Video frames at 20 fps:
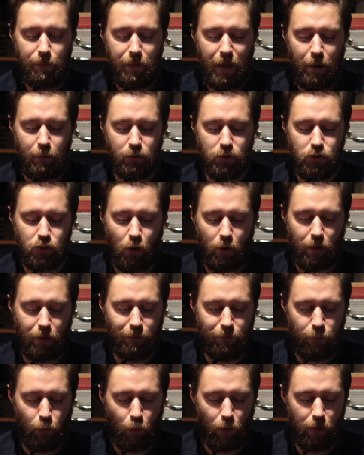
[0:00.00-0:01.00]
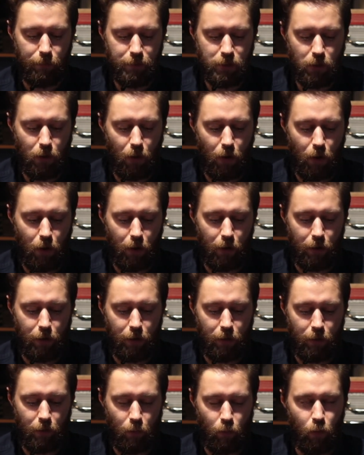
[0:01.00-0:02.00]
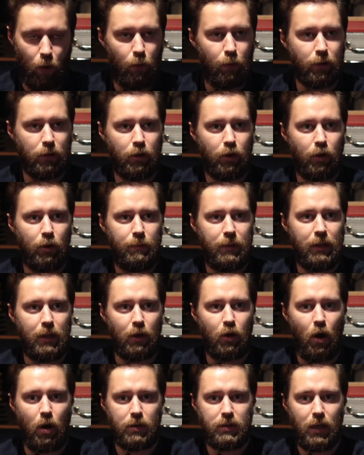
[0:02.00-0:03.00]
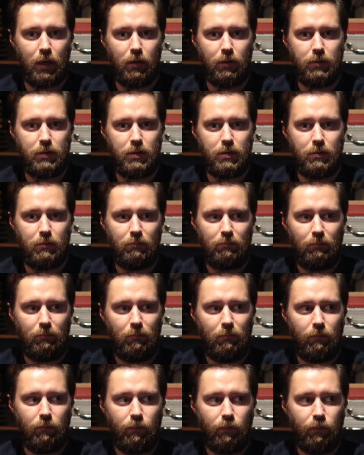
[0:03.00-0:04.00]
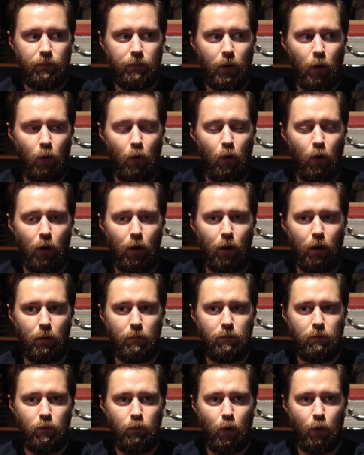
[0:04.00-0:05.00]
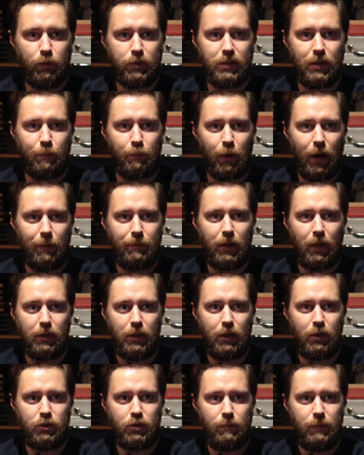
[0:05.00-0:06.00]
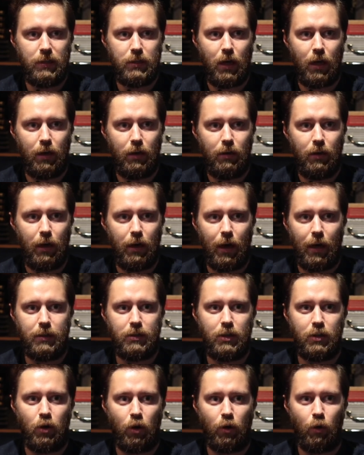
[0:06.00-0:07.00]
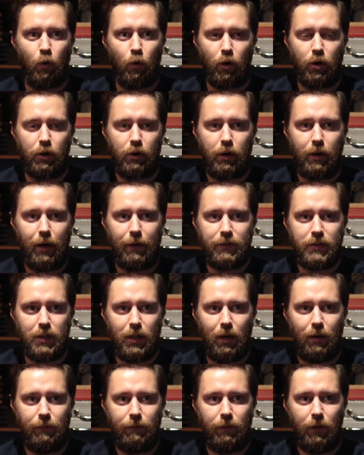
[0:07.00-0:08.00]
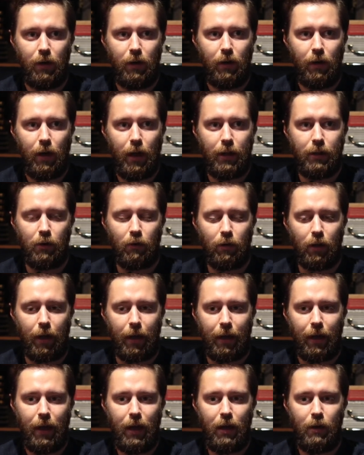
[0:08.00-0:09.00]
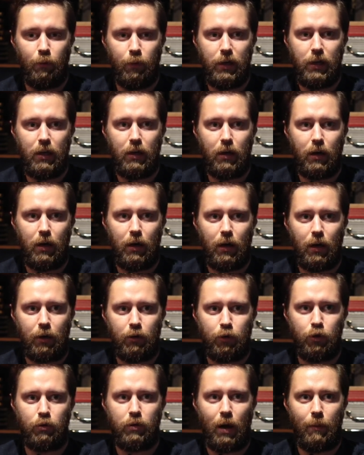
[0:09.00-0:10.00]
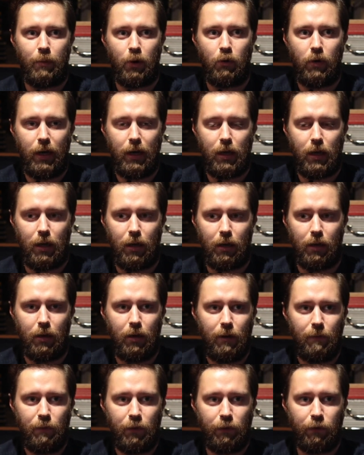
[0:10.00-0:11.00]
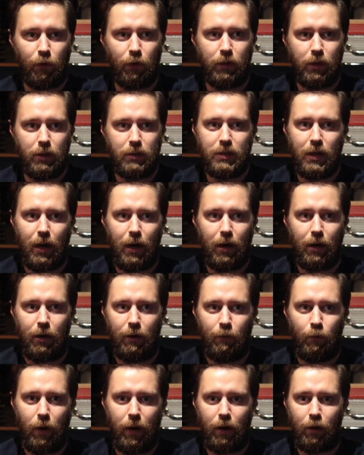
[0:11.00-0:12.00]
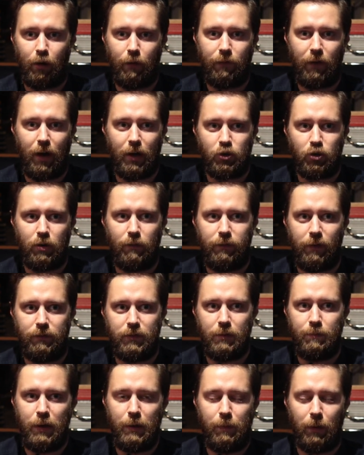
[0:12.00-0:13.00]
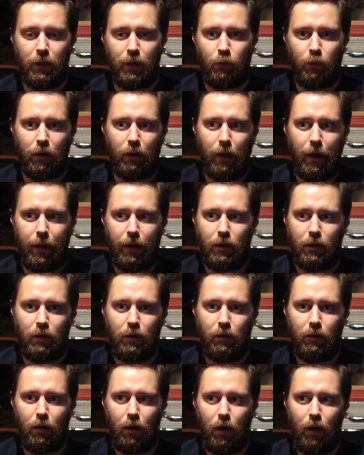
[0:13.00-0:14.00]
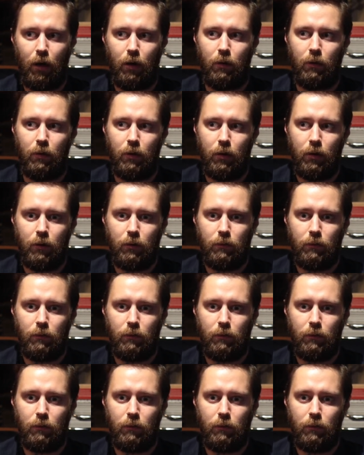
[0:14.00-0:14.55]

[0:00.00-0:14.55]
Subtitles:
I was not informed on what were going to be the cocktails or what was the prep that needed to be done, and I did not order enough stuff. And they were like, hey, we need a cucumber Ricky for the entire wedding of 150 people. And we're like, oh,